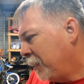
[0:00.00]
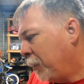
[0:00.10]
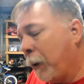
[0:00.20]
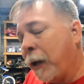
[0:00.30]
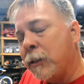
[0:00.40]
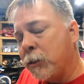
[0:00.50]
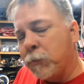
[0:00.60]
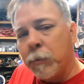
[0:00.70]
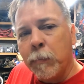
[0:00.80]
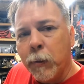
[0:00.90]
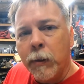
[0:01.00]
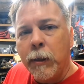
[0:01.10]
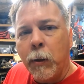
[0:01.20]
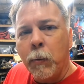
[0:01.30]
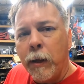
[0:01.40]
It might have just been
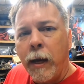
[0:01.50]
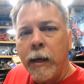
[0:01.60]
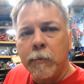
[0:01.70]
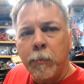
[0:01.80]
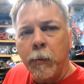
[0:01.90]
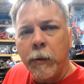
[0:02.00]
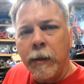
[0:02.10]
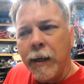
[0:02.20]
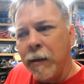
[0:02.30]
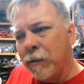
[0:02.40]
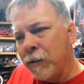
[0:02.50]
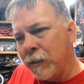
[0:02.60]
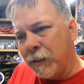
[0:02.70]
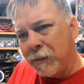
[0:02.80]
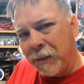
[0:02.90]
really old gas broken down
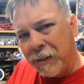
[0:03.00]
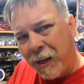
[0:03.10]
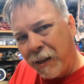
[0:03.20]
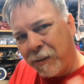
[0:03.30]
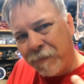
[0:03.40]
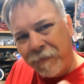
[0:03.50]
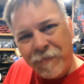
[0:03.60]
and kind of